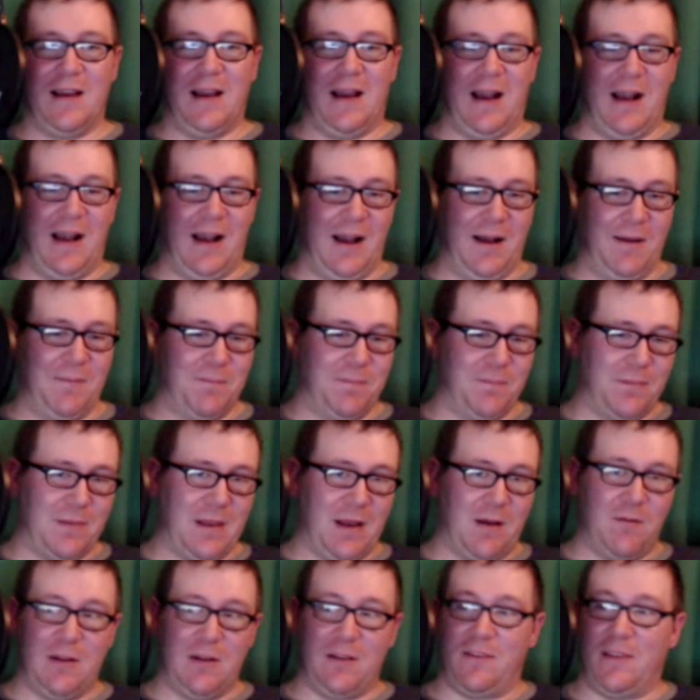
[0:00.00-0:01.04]
I
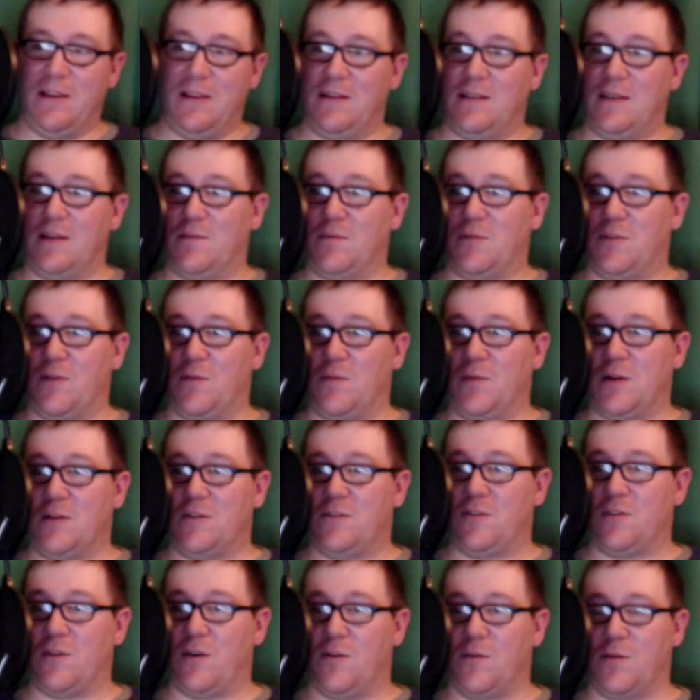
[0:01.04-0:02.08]
want to thank them so
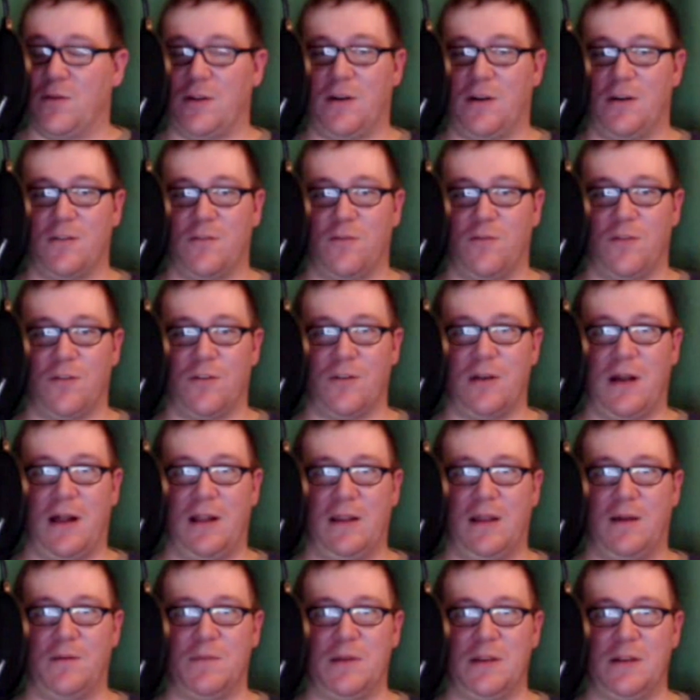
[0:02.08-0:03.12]
much, Overdog, for
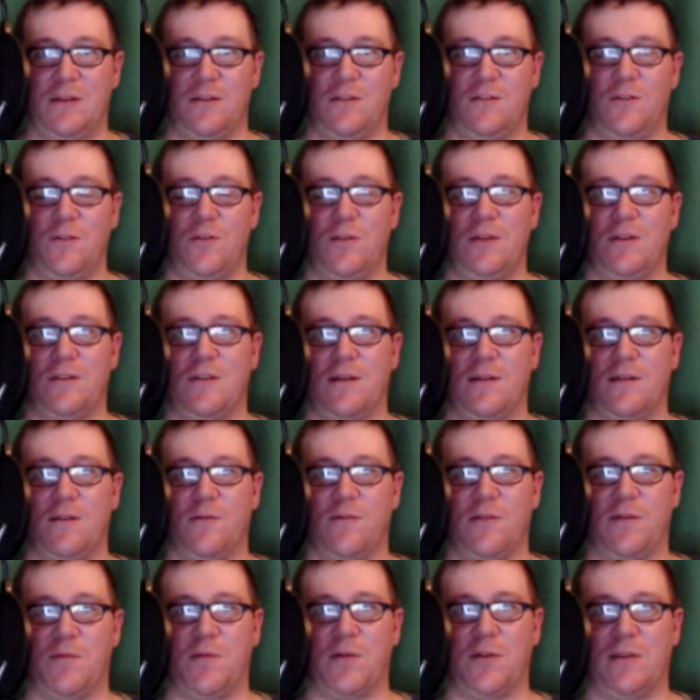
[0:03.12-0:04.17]
allowing me to do this on
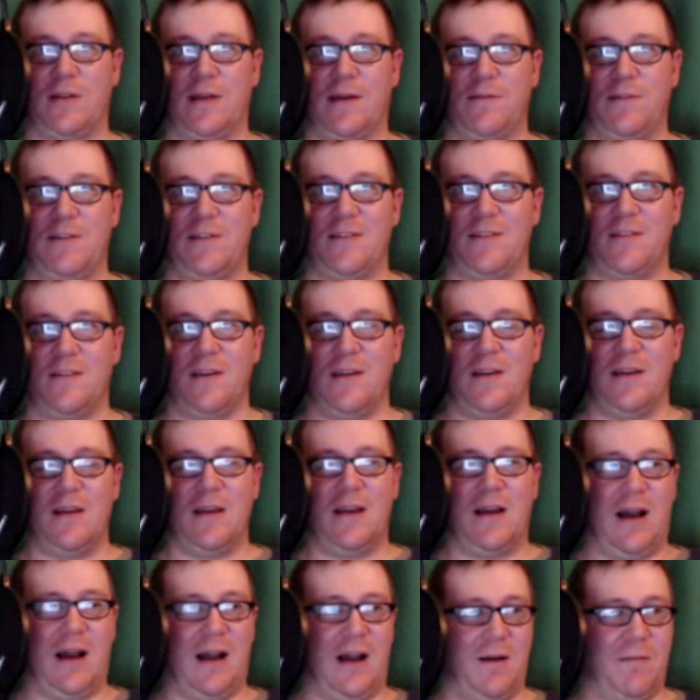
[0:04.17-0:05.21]
November 11th.
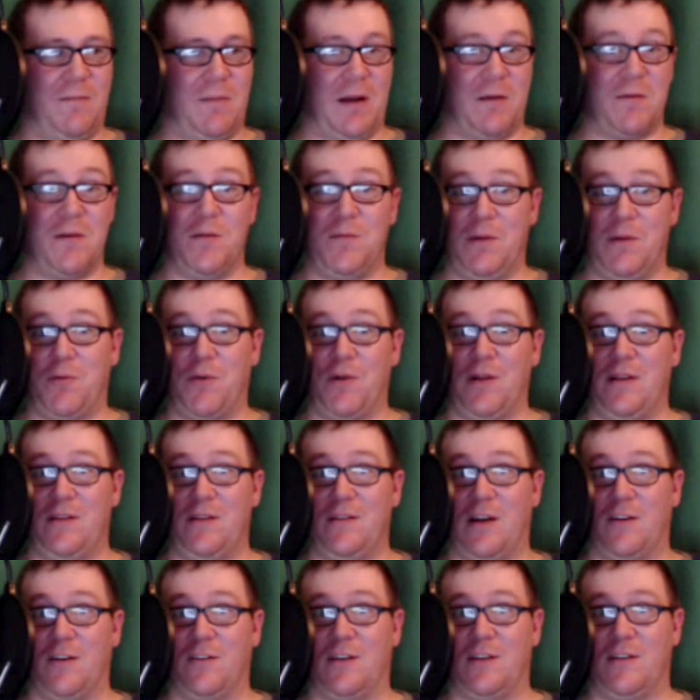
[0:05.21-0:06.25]
I'm going to be pretty
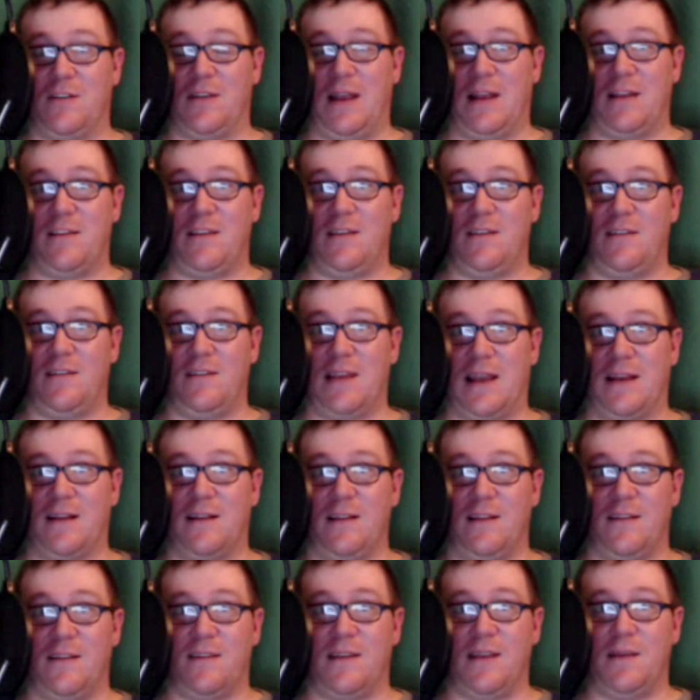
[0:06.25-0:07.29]
tired because that's
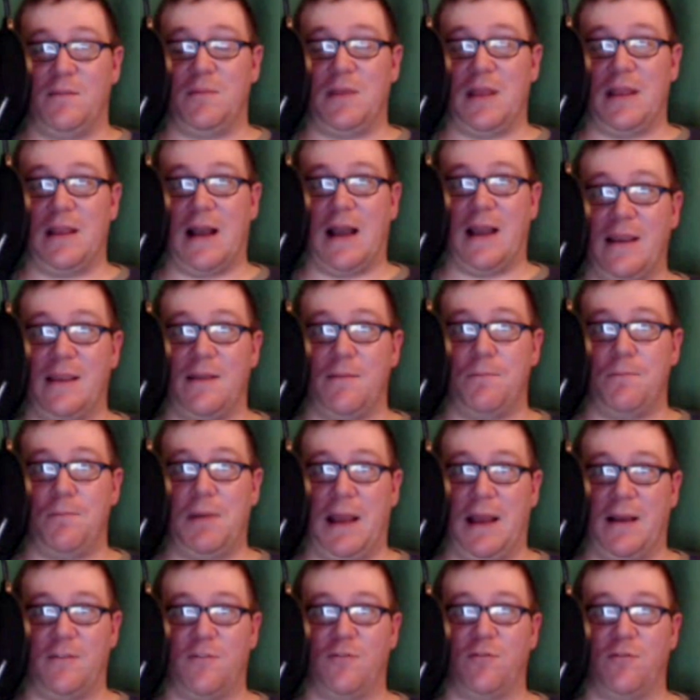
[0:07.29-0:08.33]
exactly the same day get
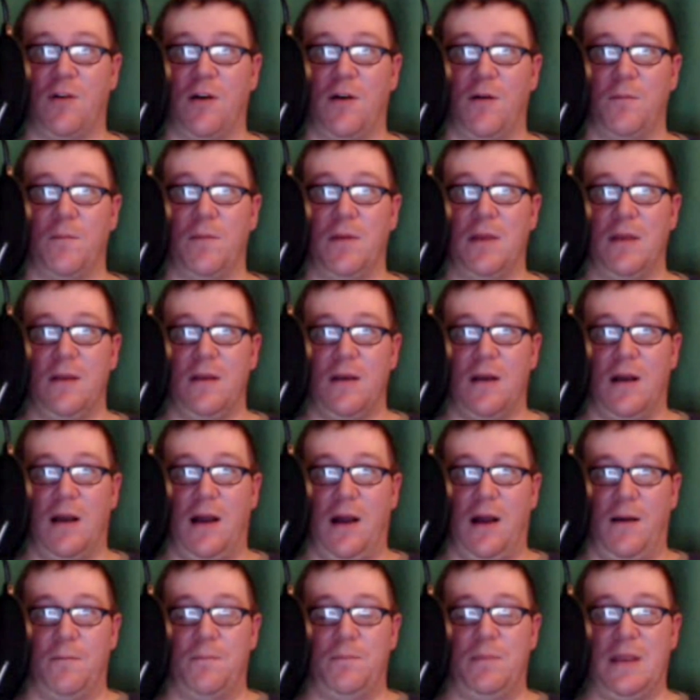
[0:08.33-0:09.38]
back from
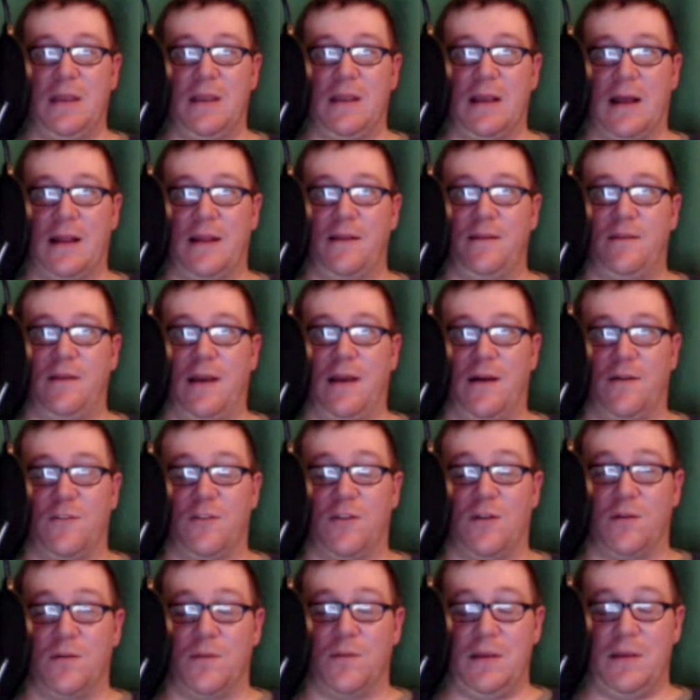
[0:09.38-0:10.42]
being out of town.
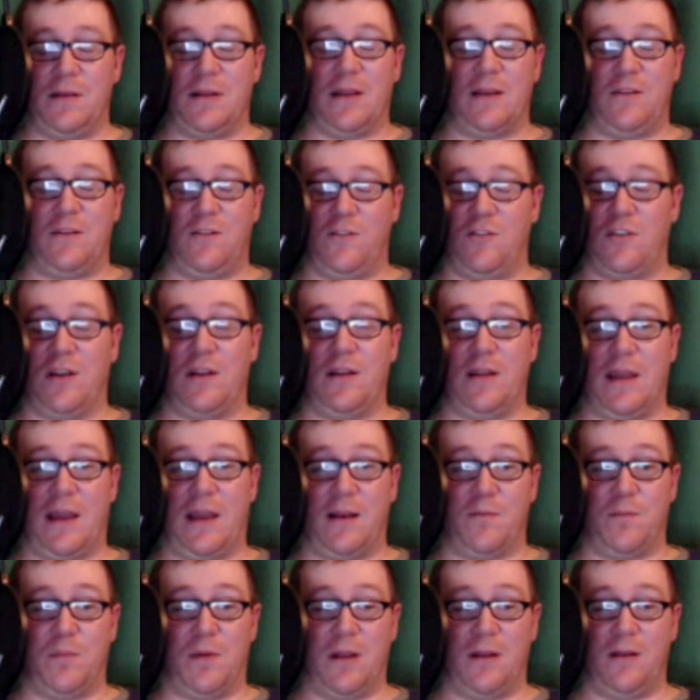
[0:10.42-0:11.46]
So I'm going to be like jet
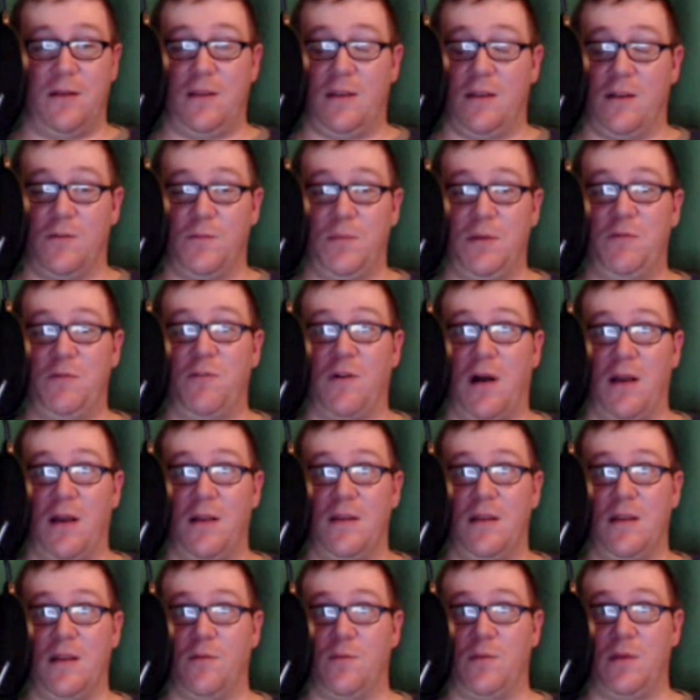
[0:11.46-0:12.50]
lagged, but it'll be
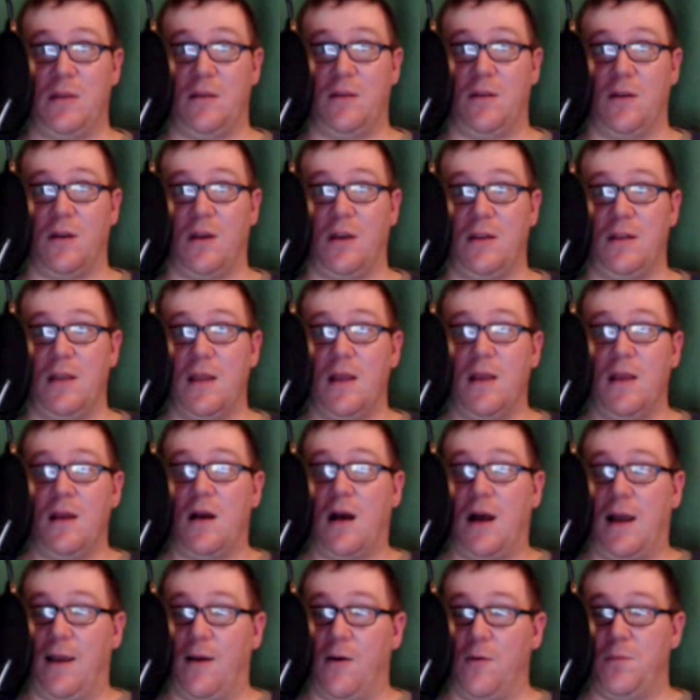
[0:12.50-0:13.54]
fun. It'll be good.
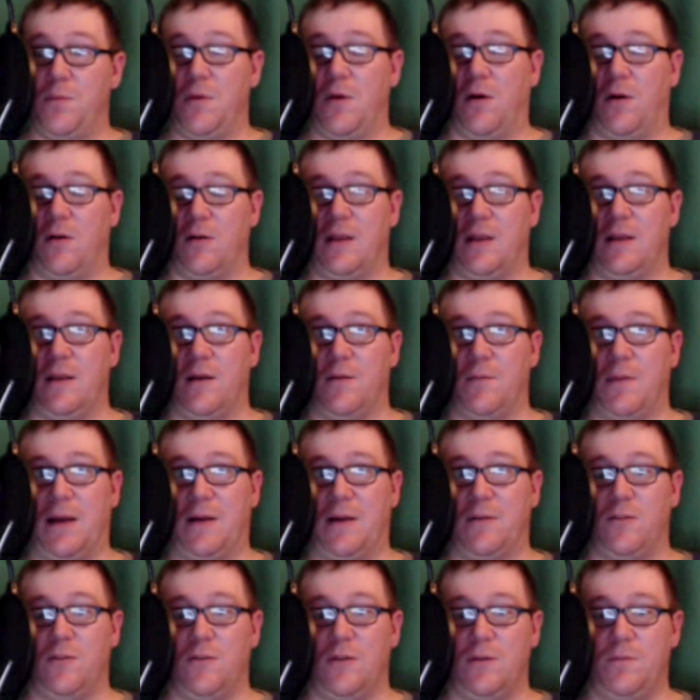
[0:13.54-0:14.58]
I hope you all can come
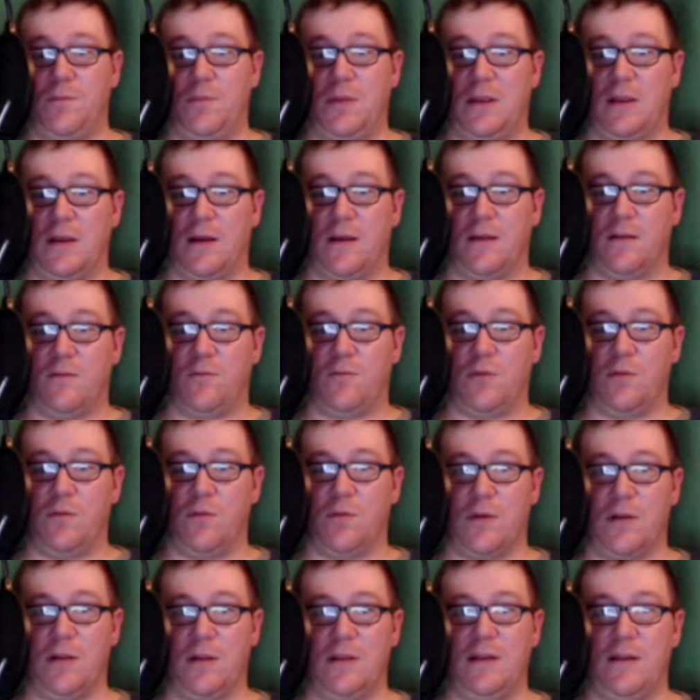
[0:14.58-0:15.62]
out to it, because we
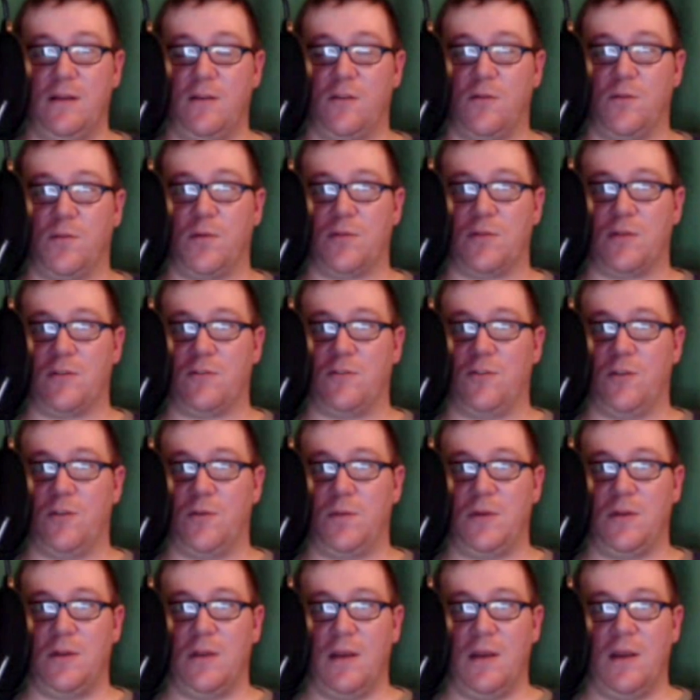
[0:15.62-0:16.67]
really need to support our
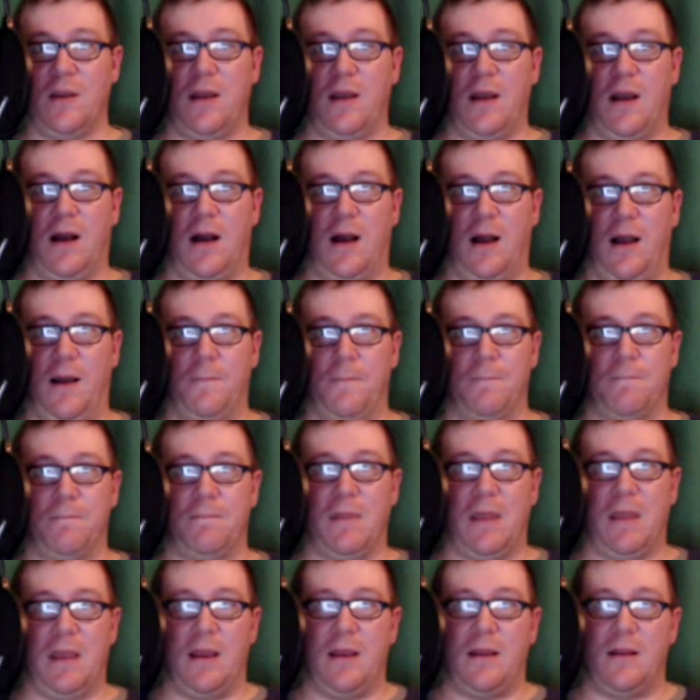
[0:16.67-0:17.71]
troops. And
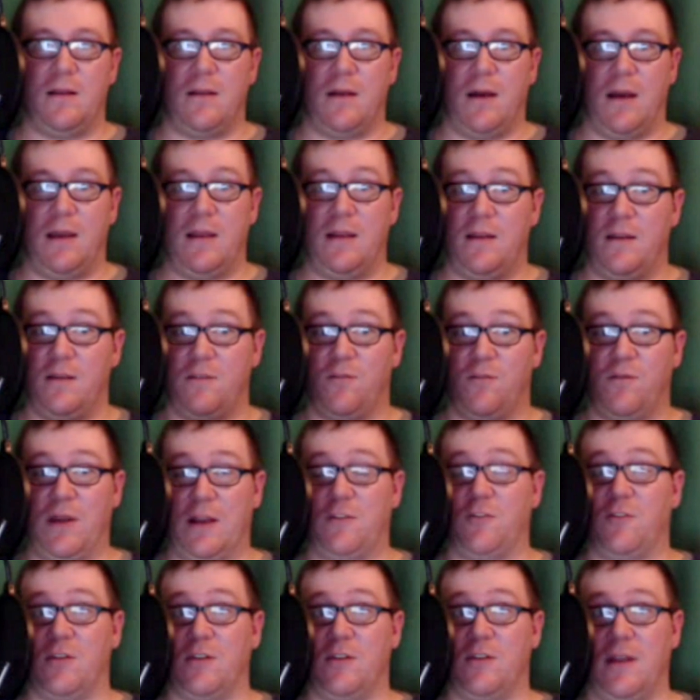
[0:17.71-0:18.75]
it is
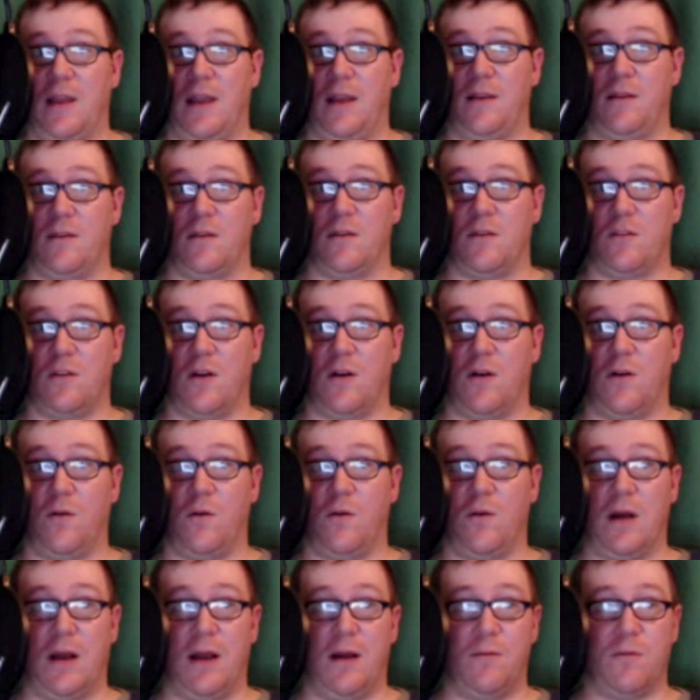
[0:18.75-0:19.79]
Veterans Day,
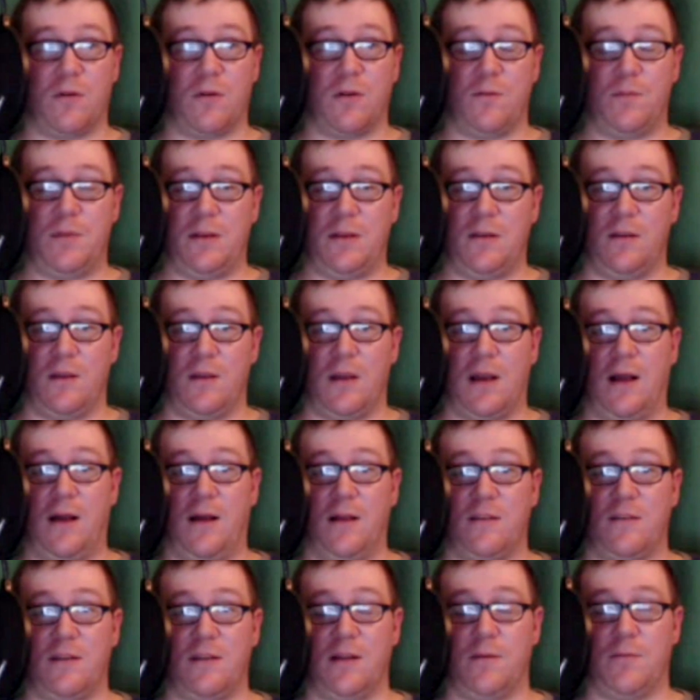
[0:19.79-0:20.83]
so we're going to be
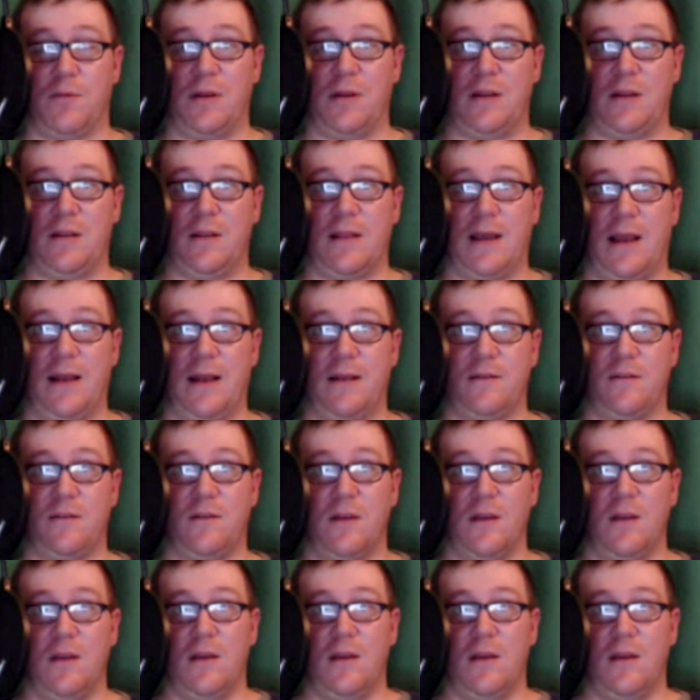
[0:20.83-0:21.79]
celebrating that.